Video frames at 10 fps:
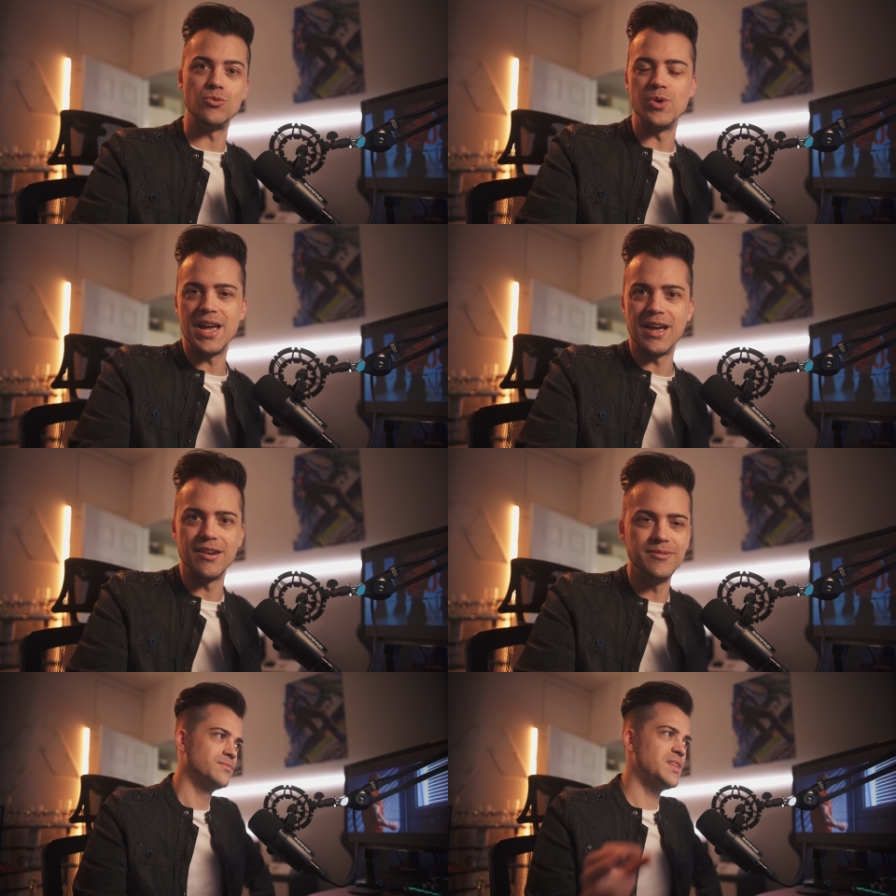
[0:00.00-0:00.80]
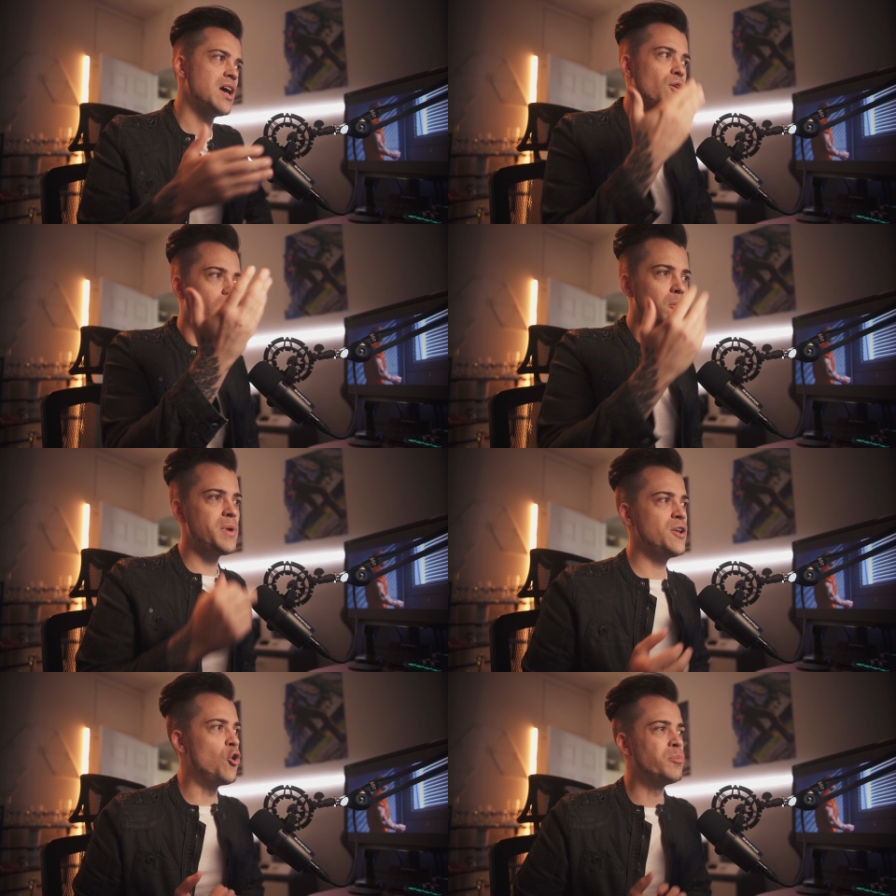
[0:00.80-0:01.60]
we had. Now, our
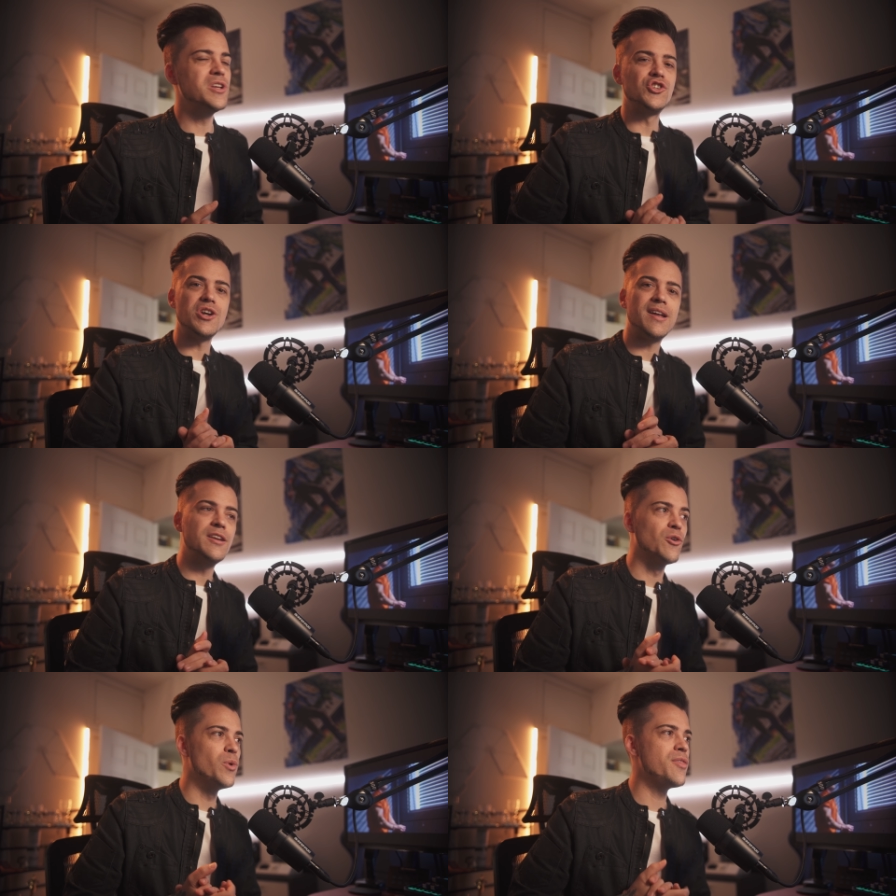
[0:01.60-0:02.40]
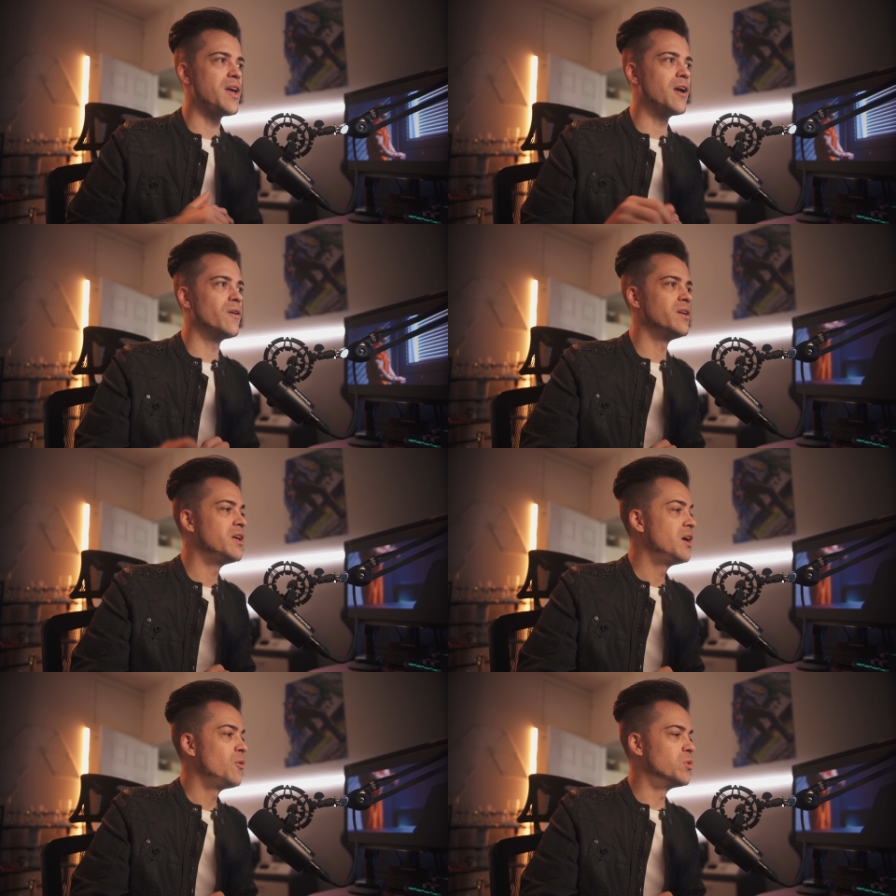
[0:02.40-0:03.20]
main opening shot here with Aaron
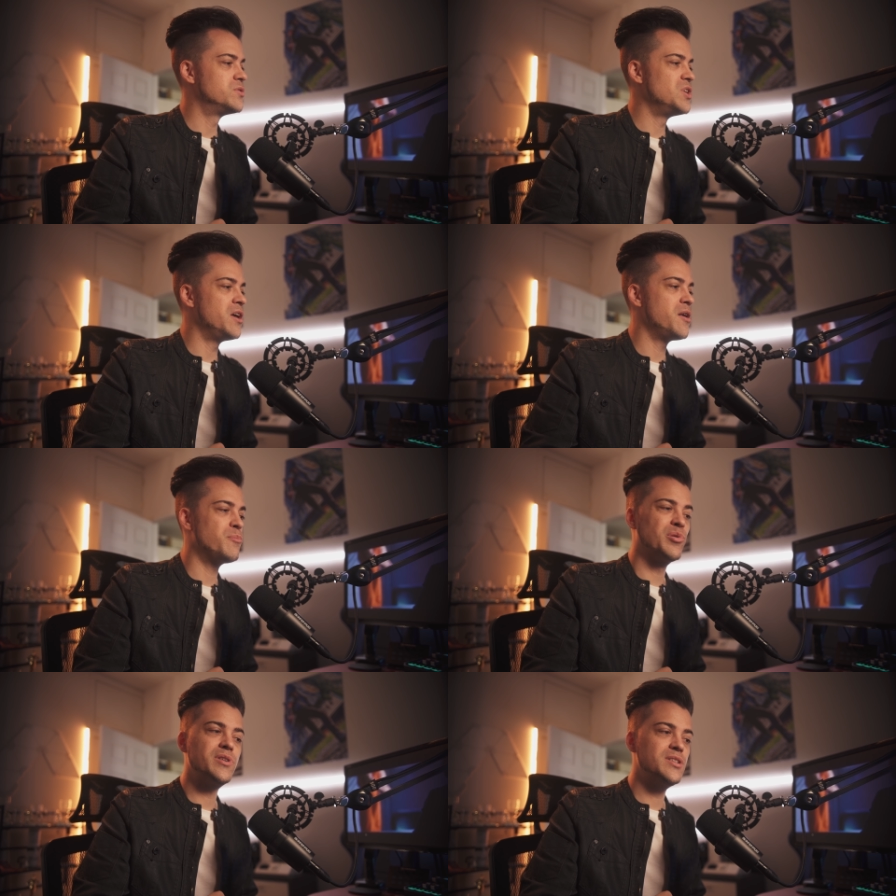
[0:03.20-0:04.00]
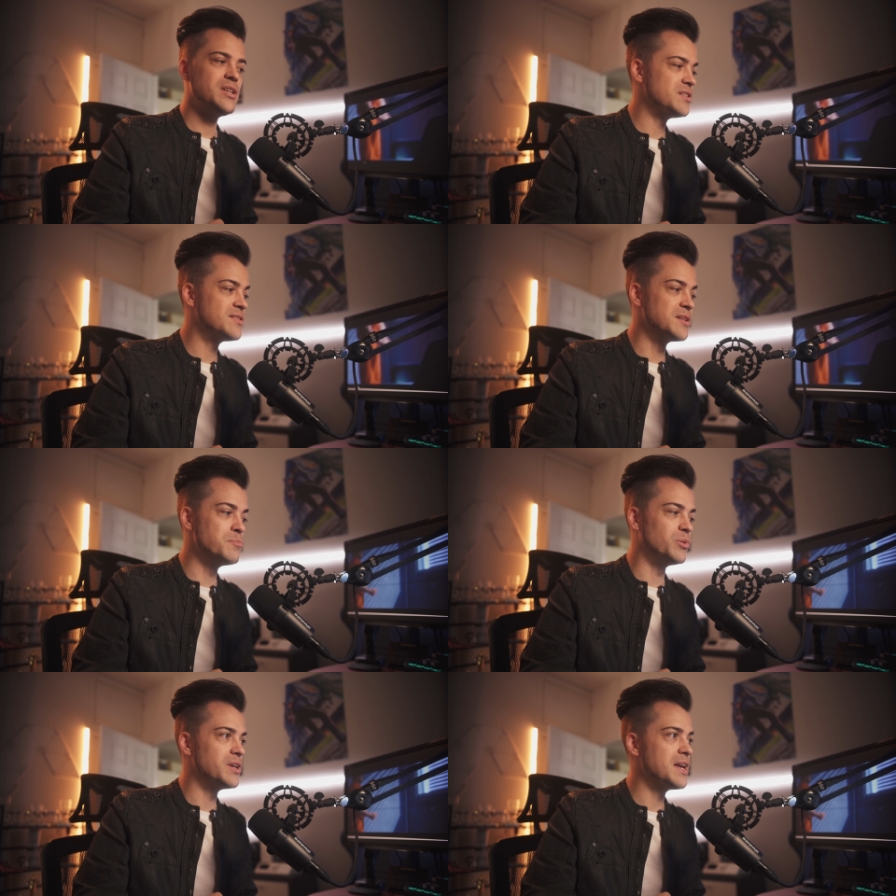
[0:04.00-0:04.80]
was done pretty
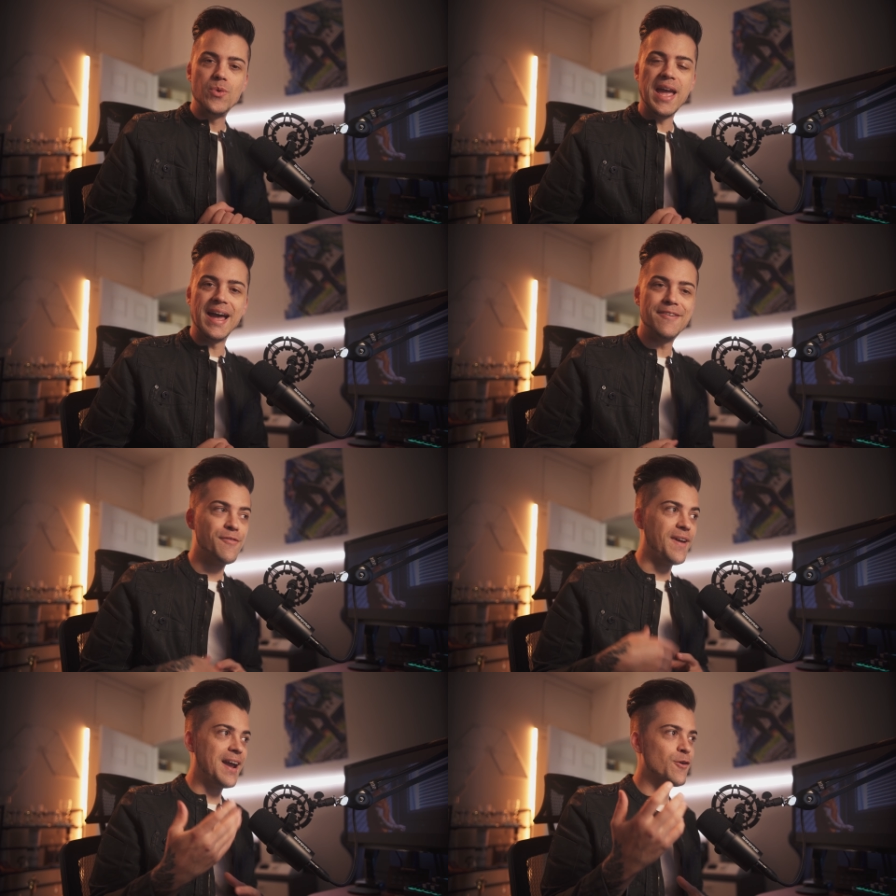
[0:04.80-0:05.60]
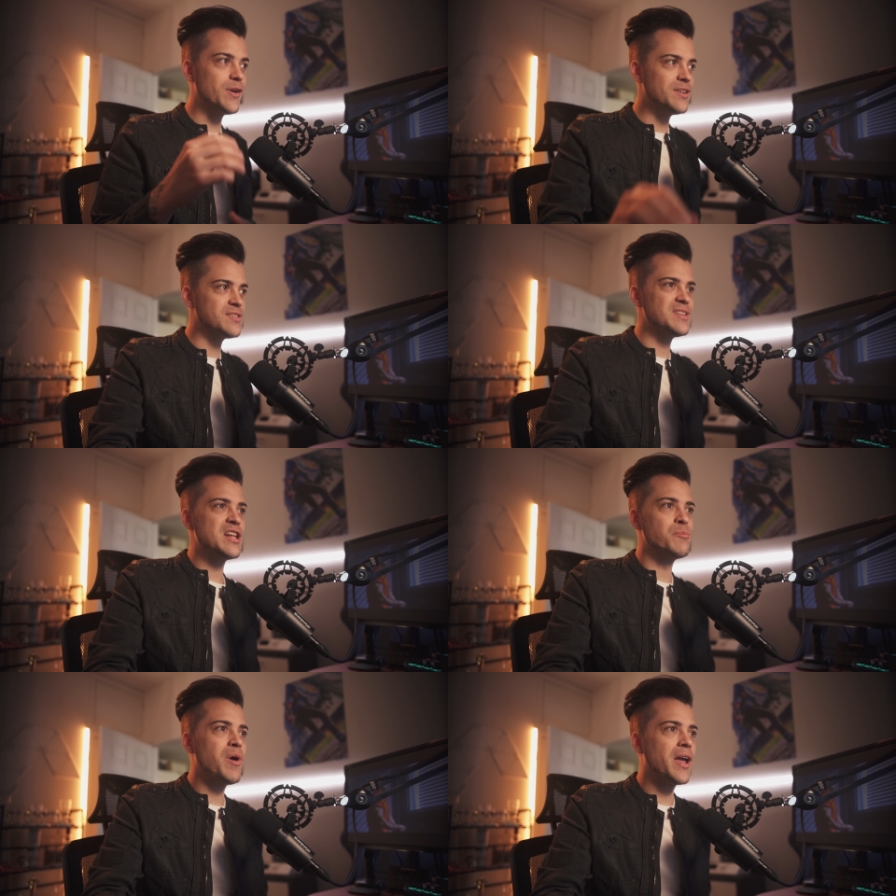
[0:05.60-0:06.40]
simply. We have Aaron
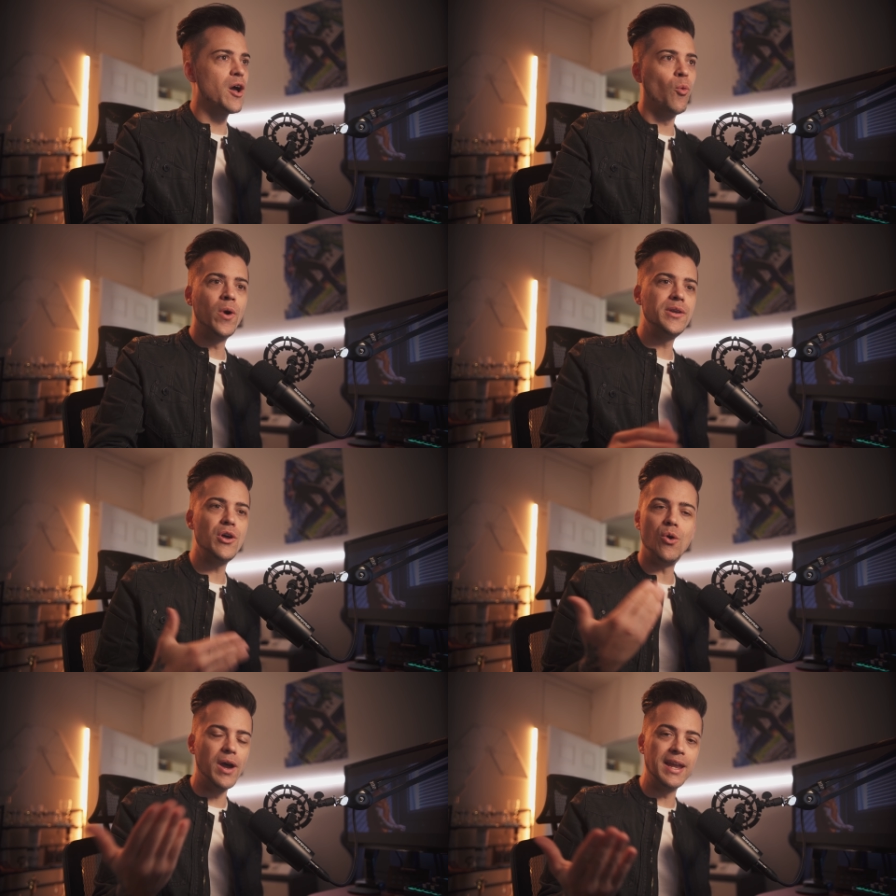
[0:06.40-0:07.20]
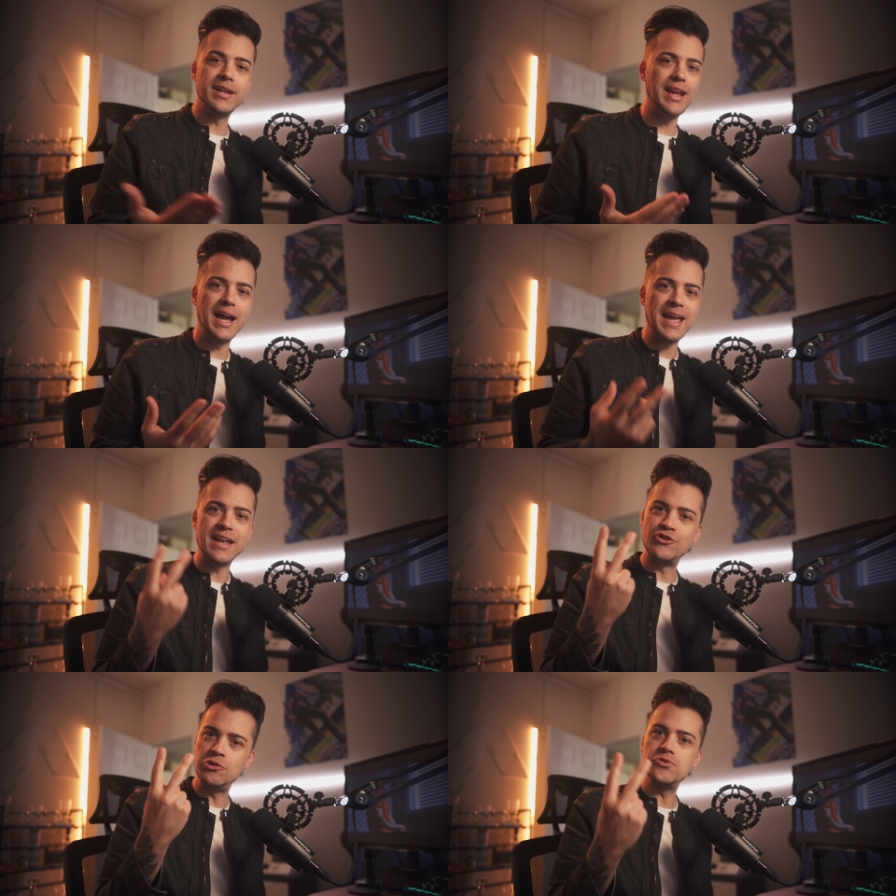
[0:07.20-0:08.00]
standing by a window, and I
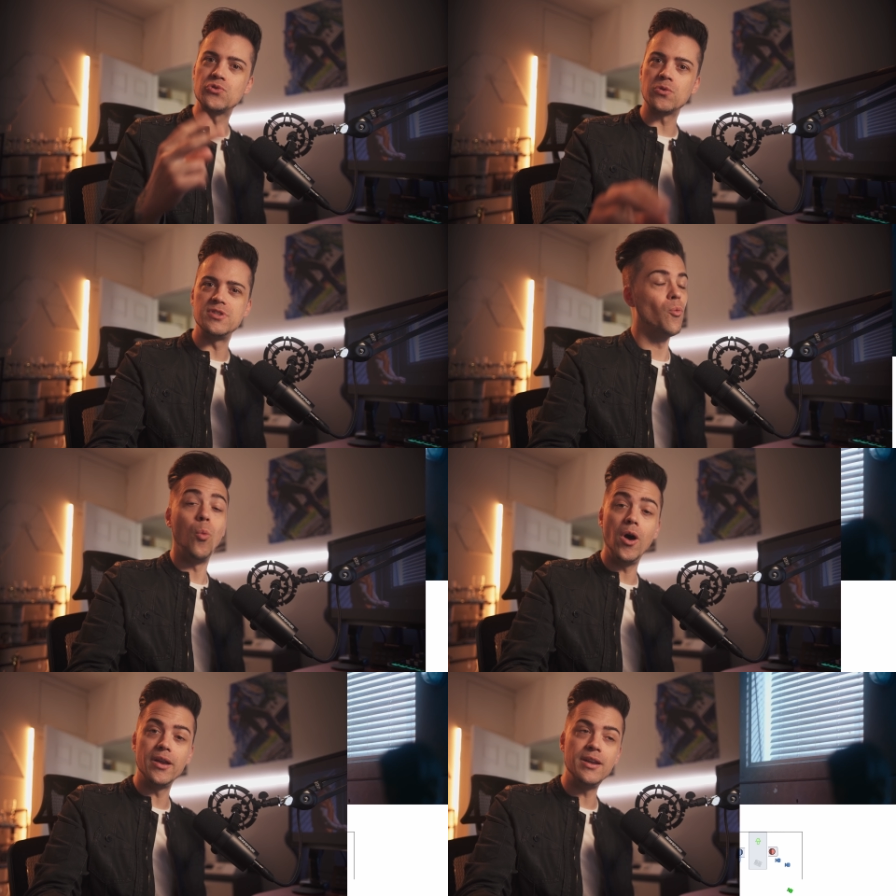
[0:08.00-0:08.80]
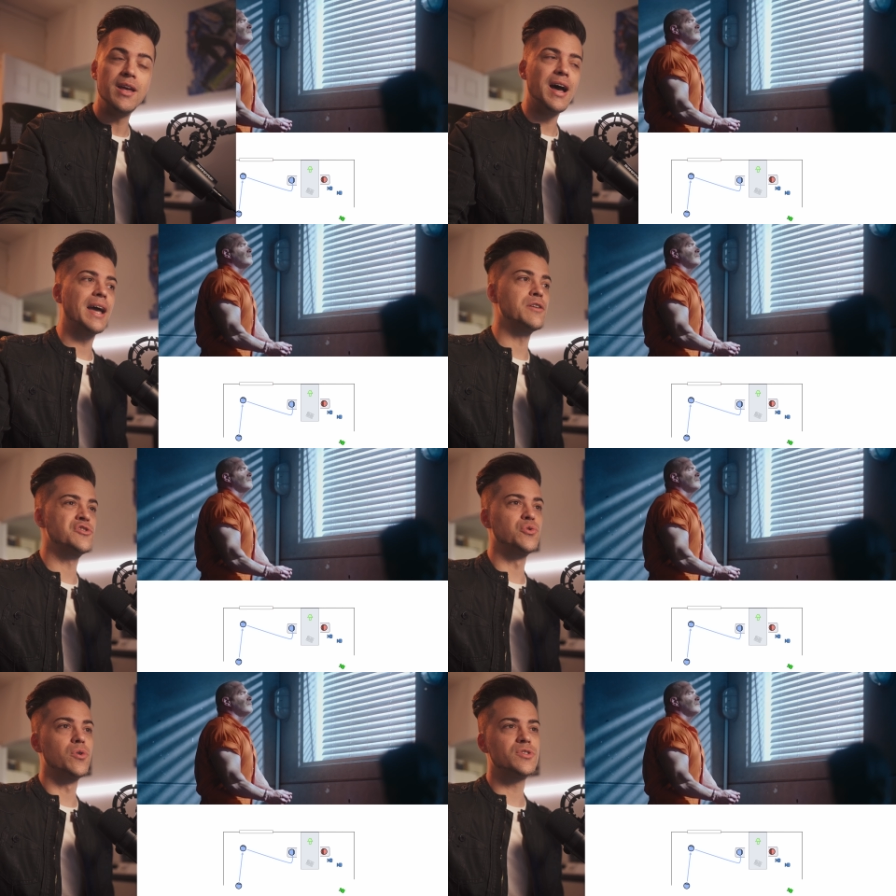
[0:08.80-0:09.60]
had 2 sources. One, I had a
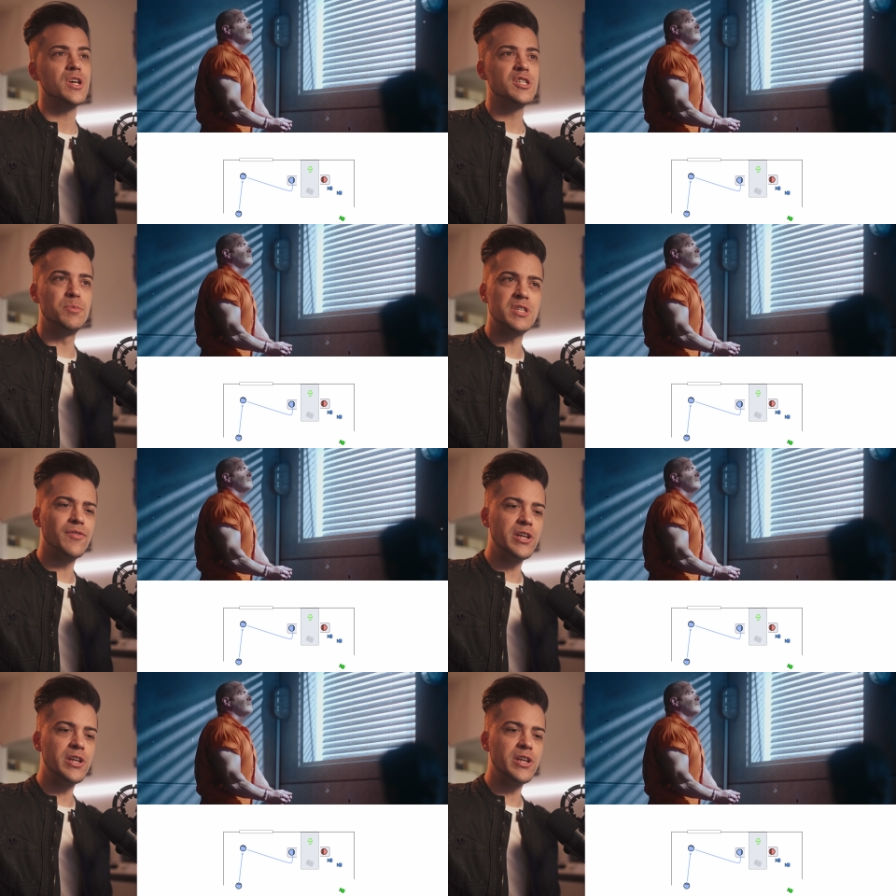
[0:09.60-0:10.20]
source specifically